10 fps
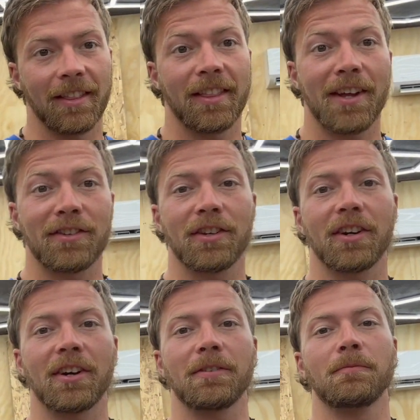That
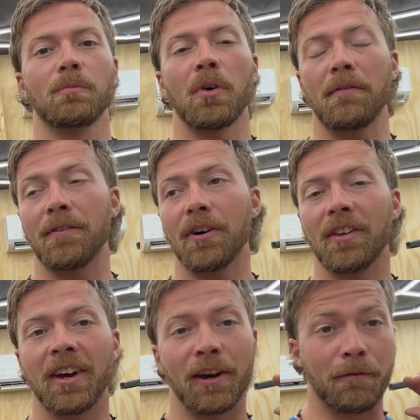took what
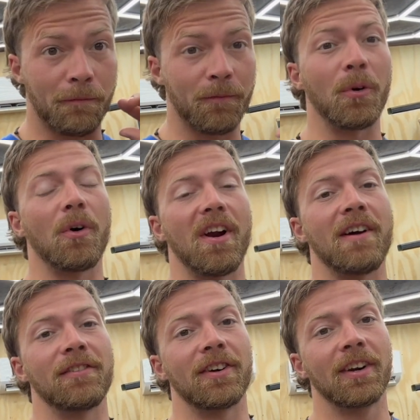felt like
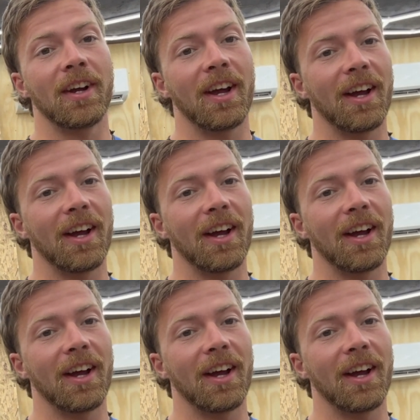forever.